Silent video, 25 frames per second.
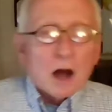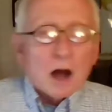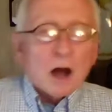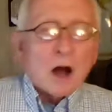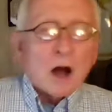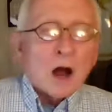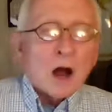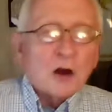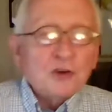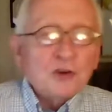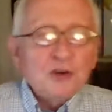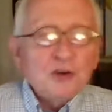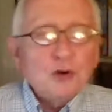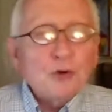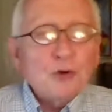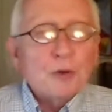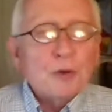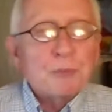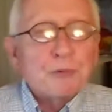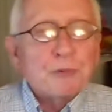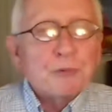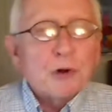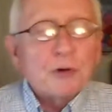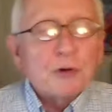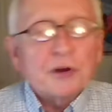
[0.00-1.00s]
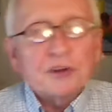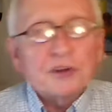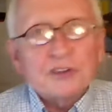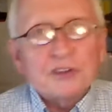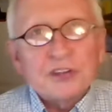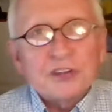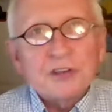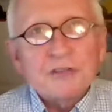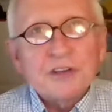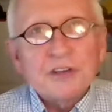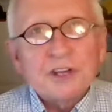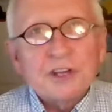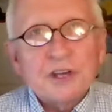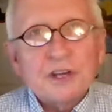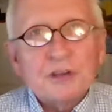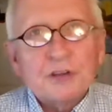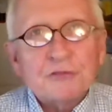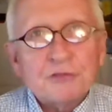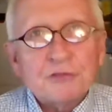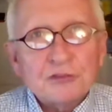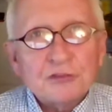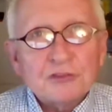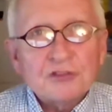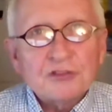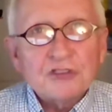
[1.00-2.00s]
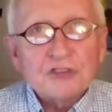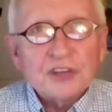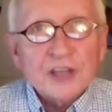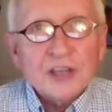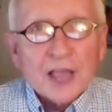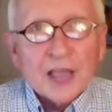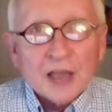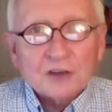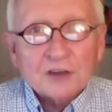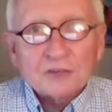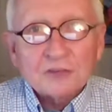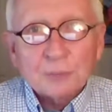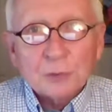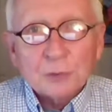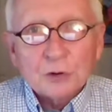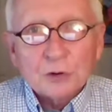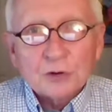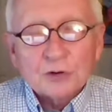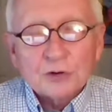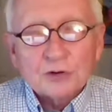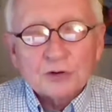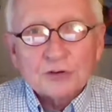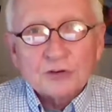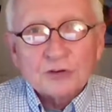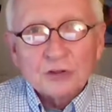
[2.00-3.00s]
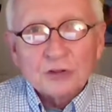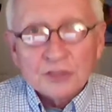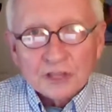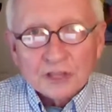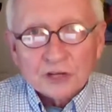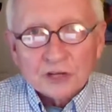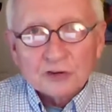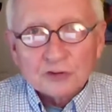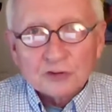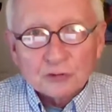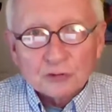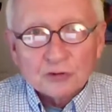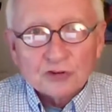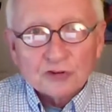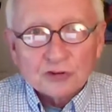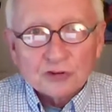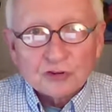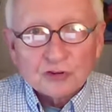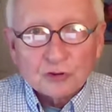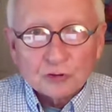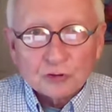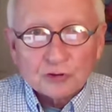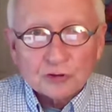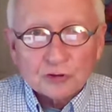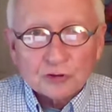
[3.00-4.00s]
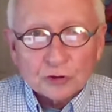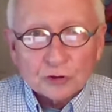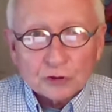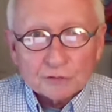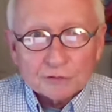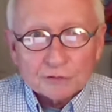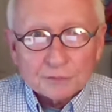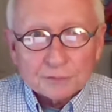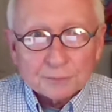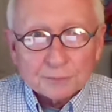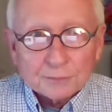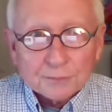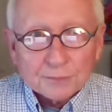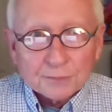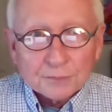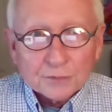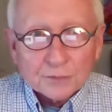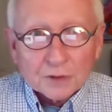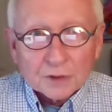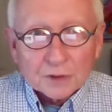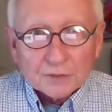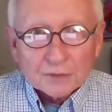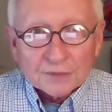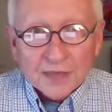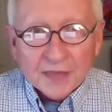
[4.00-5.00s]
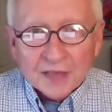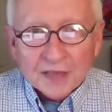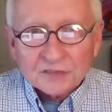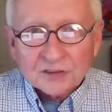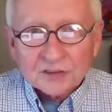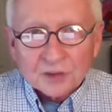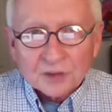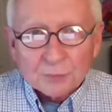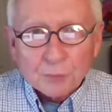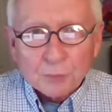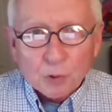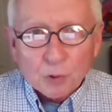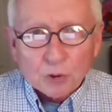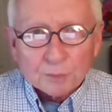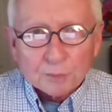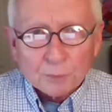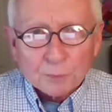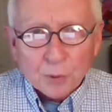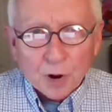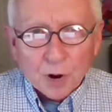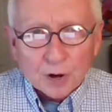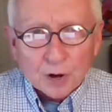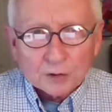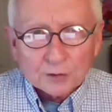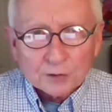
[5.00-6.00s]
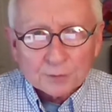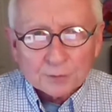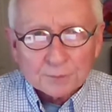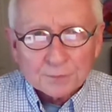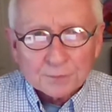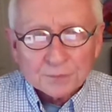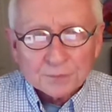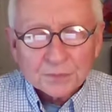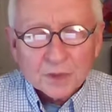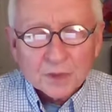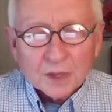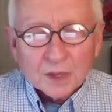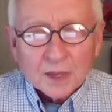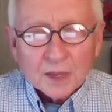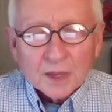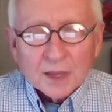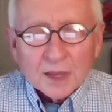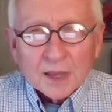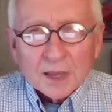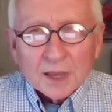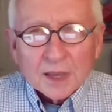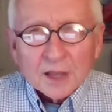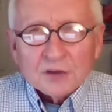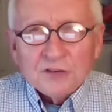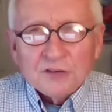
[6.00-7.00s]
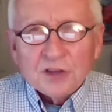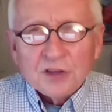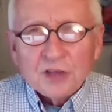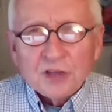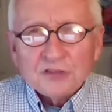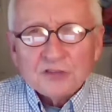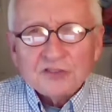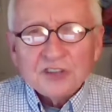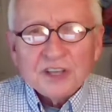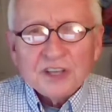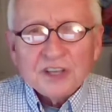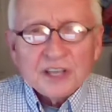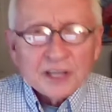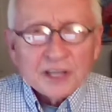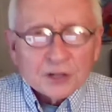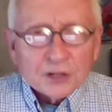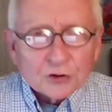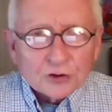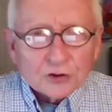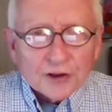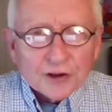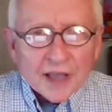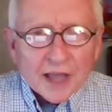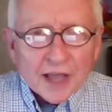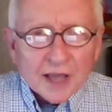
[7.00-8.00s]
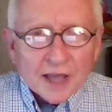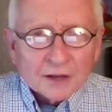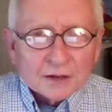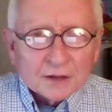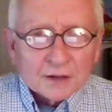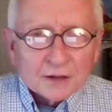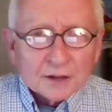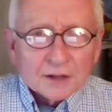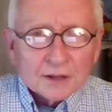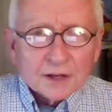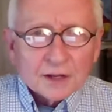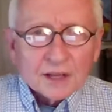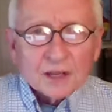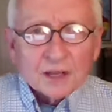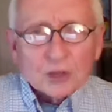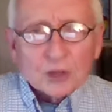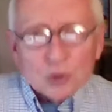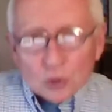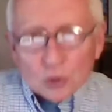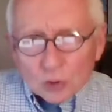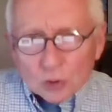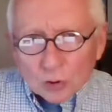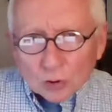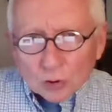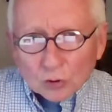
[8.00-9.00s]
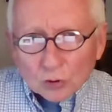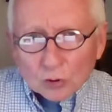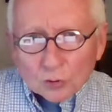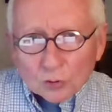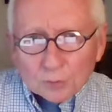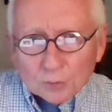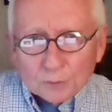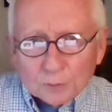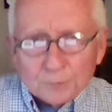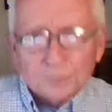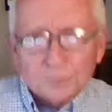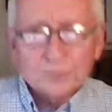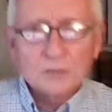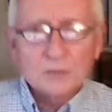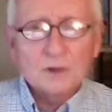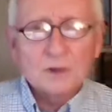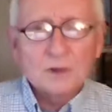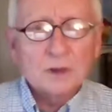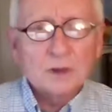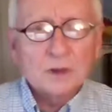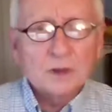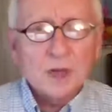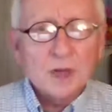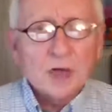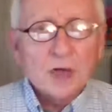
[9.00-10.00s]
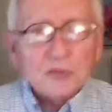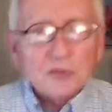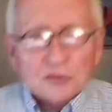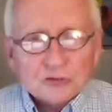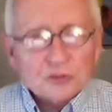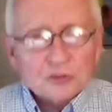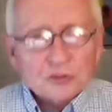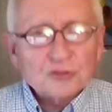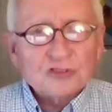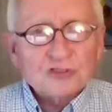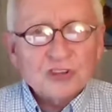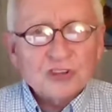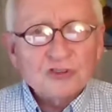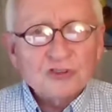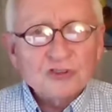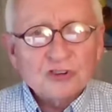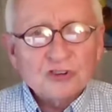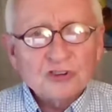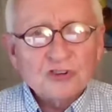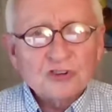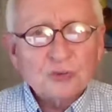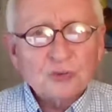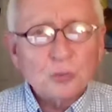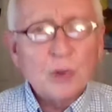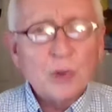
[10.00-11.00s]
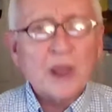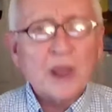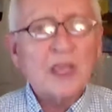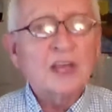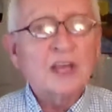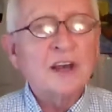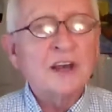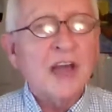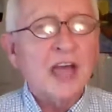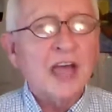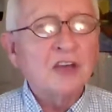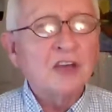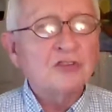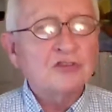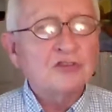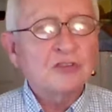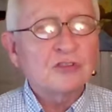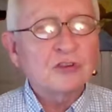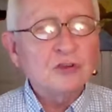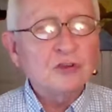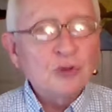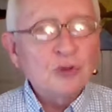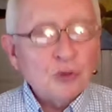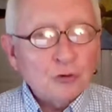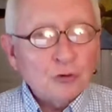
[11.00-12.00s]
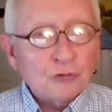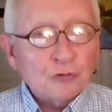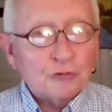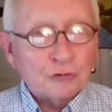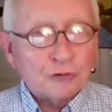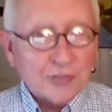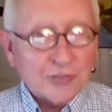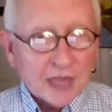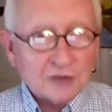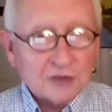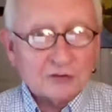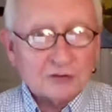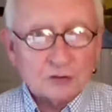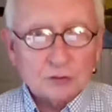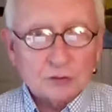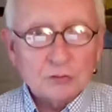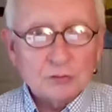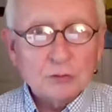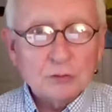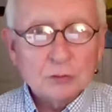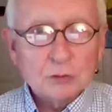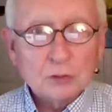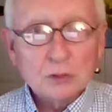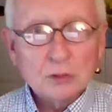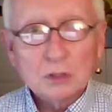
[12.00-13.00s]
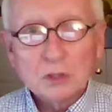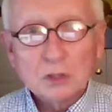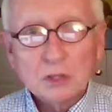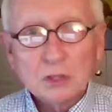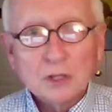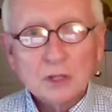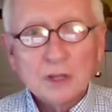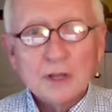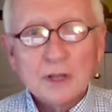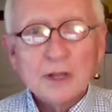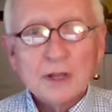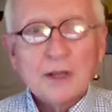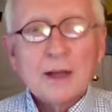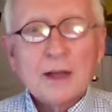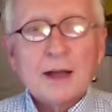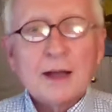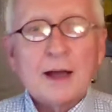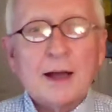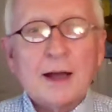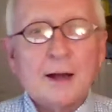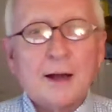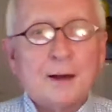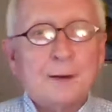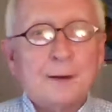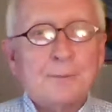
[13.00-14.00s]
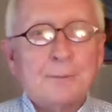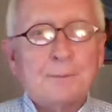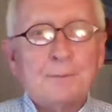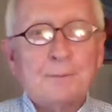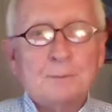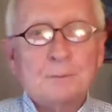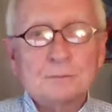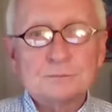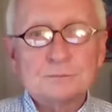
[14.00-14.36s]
are you a productivity and efficiency expert to the industries that you serve? That's an important part. Does the internet and Google, other search engines recognize you for that too? When